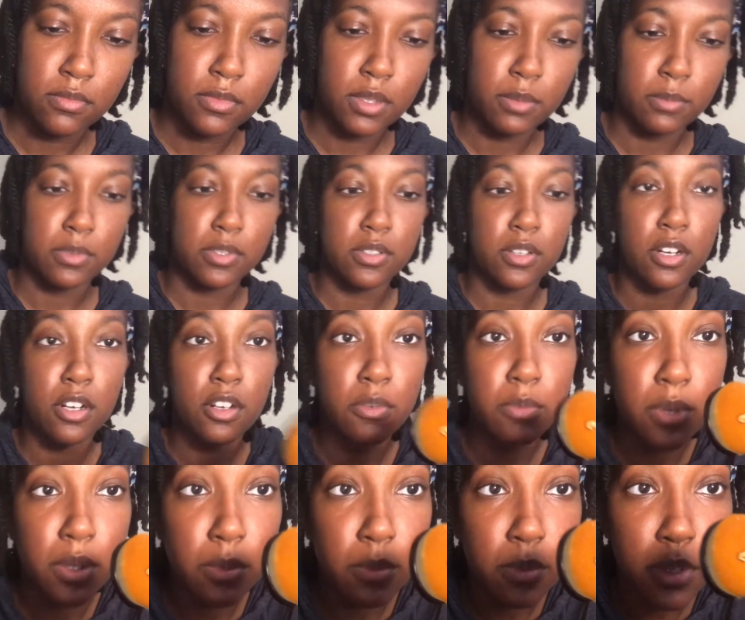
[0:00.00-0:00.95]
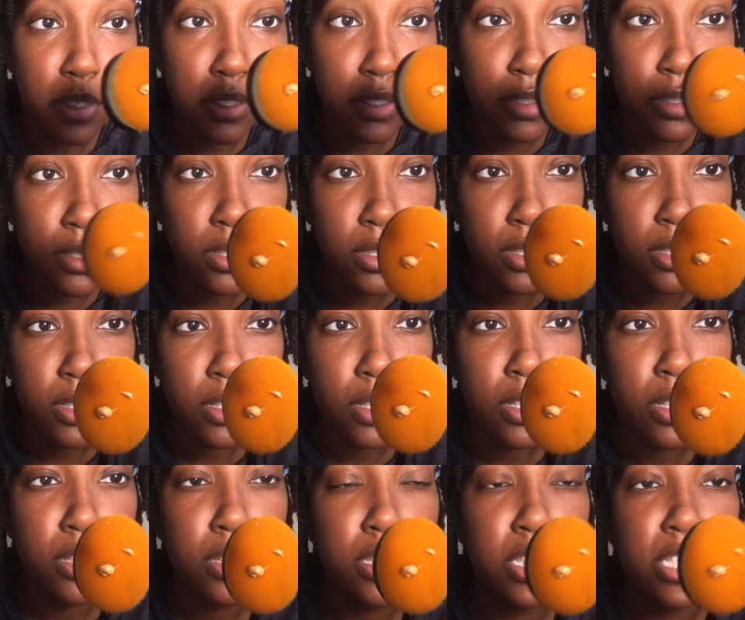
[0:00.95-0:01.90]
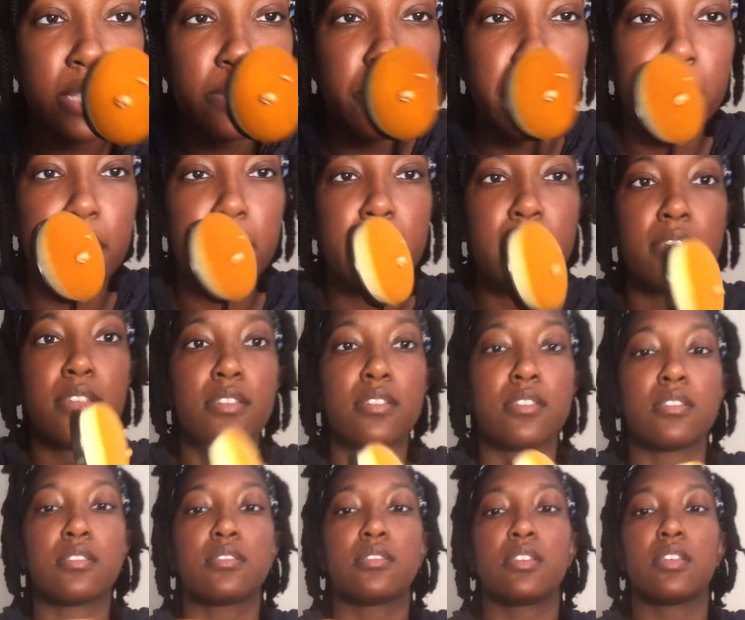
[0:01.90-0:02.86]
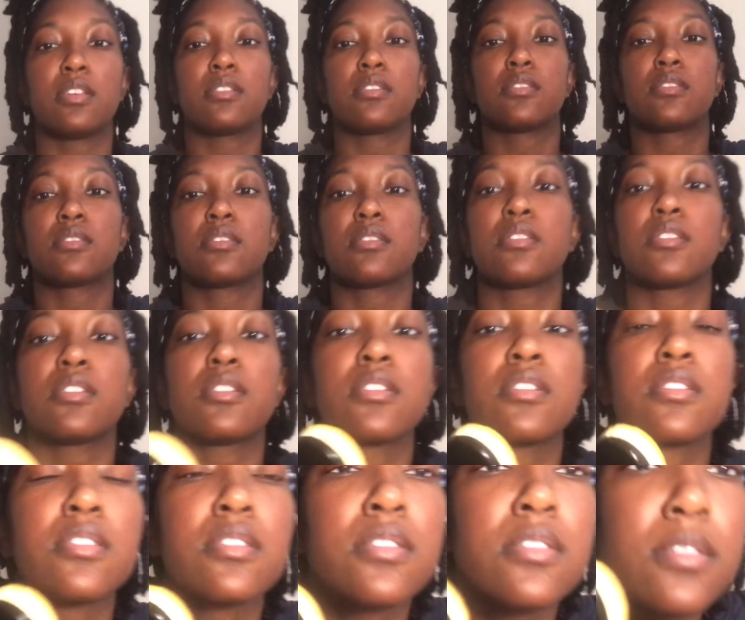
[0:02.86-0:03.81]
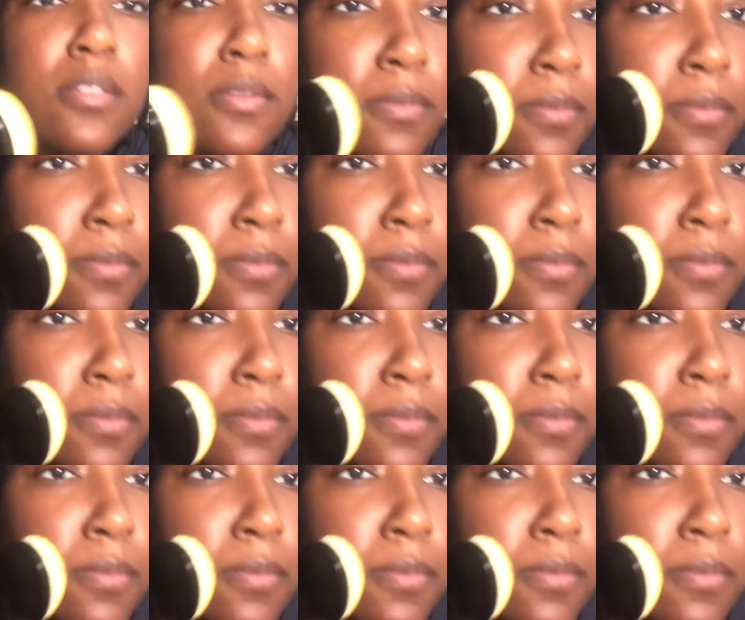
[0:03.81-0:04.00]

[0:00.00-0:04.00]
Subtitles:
I'm going to start off with one spray. Let's see how this looks.